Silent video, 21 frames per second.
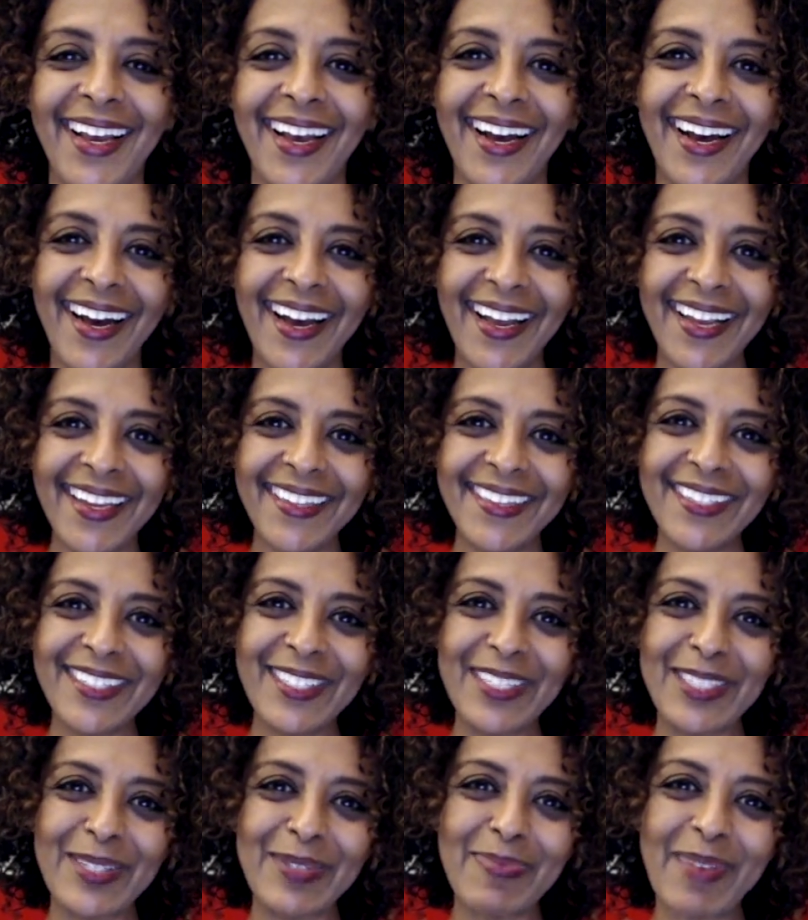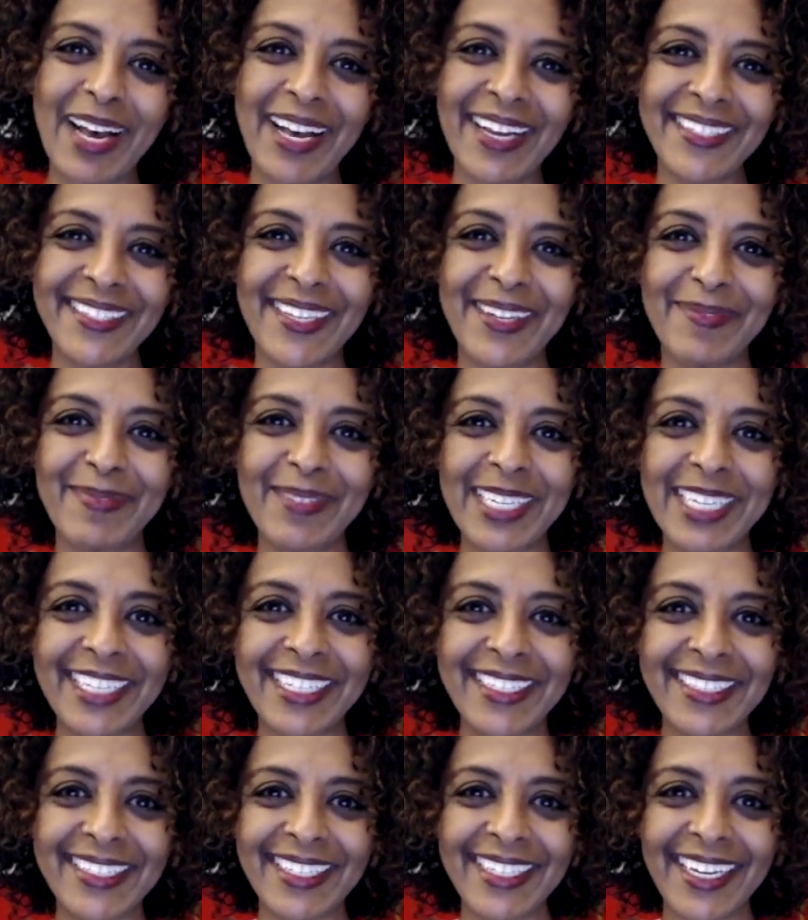Hi, this is Maaza
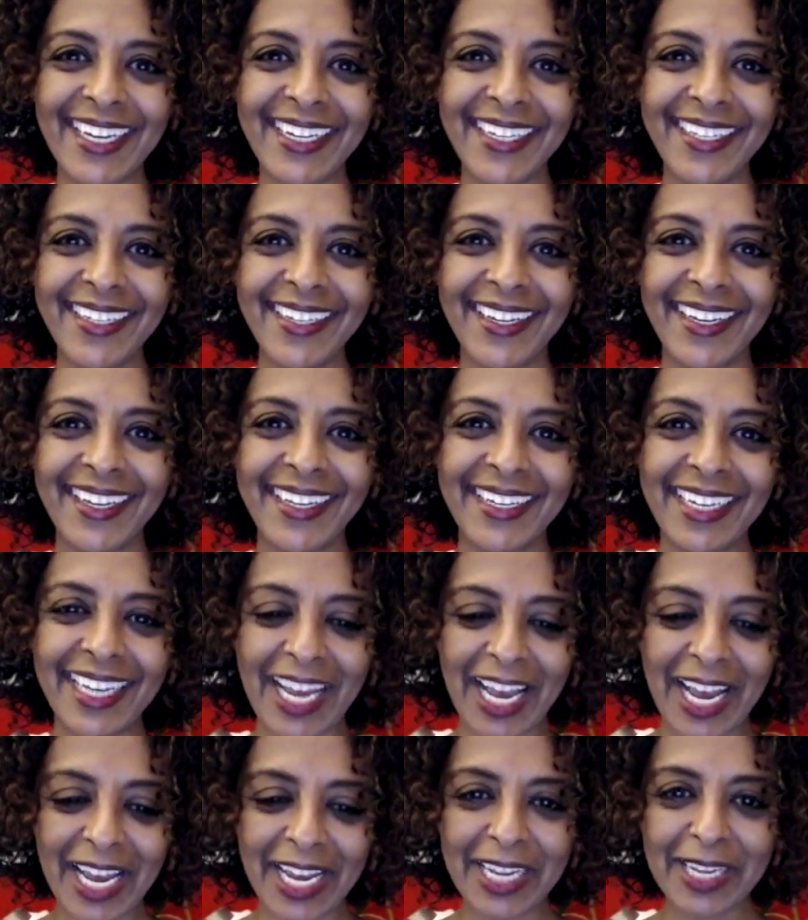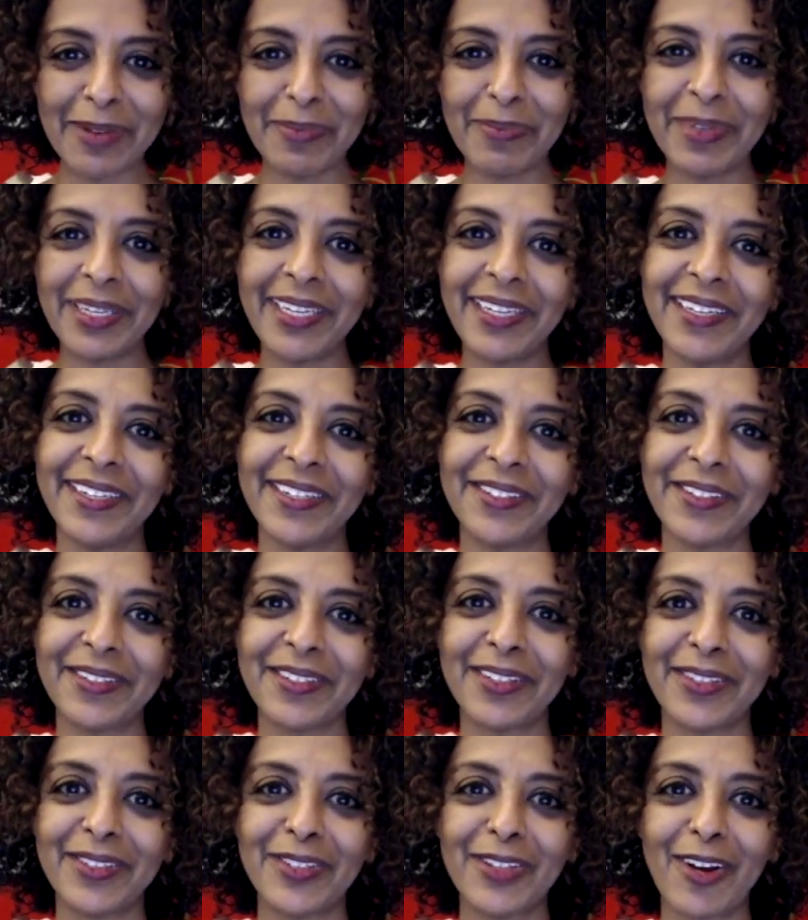Mengiste, and I am here
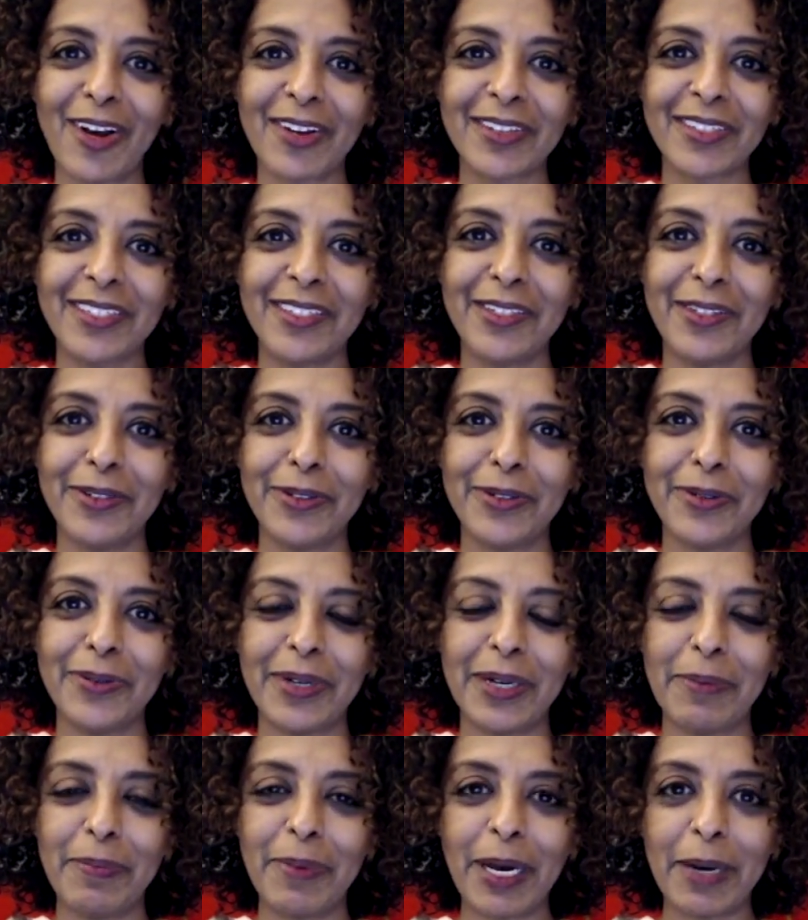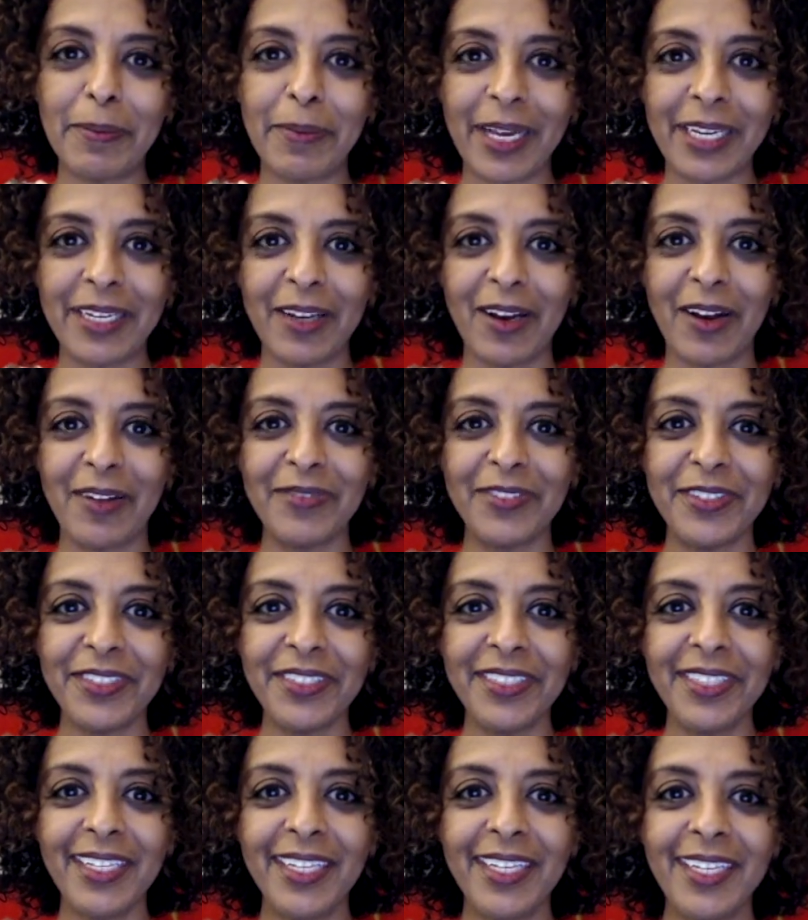to talk to you about my
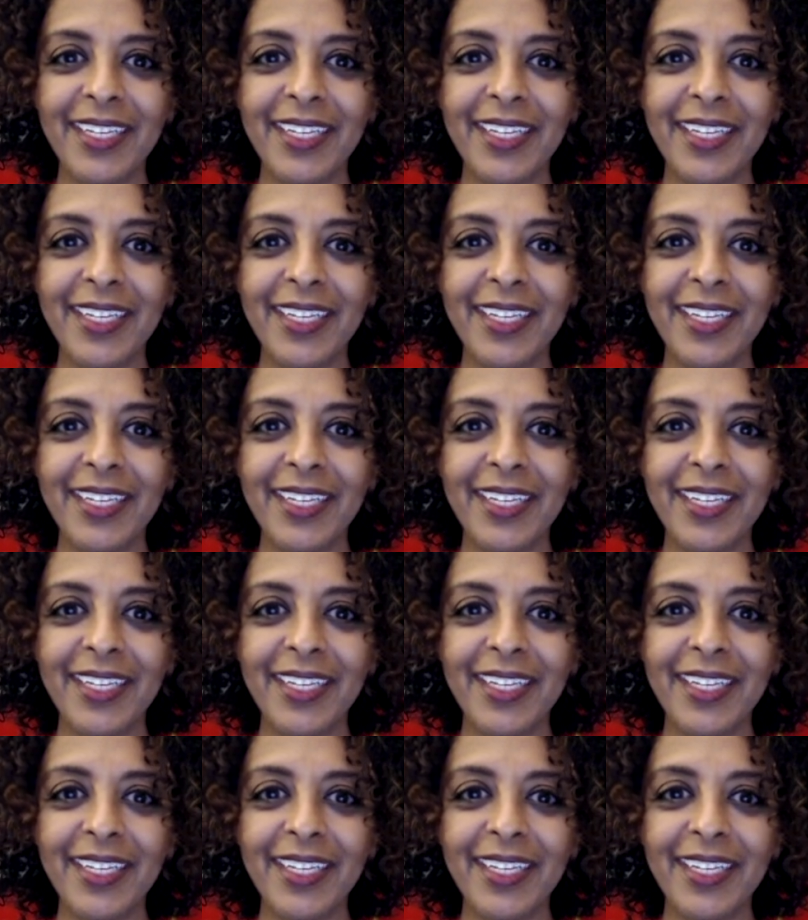novel,